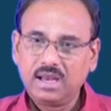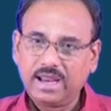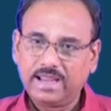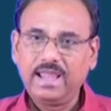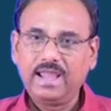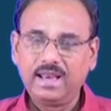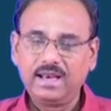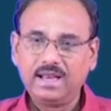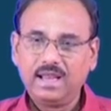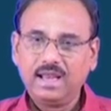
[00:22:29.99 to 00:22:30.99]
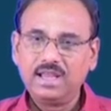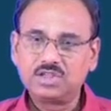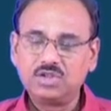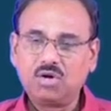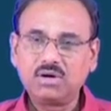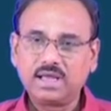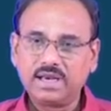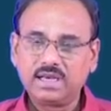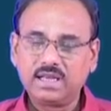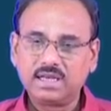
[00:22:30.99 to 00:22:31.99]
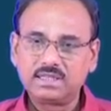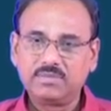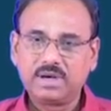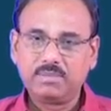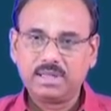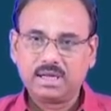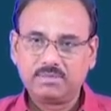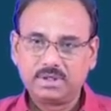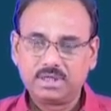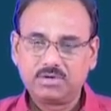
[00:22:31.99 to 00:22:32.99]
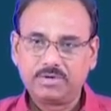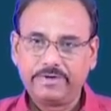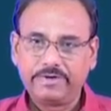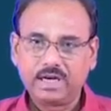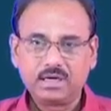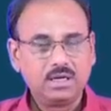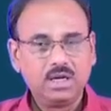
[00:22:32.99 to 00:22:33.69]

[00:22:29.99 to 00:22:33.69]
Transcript: again is not correctly classified by the updated weight vector.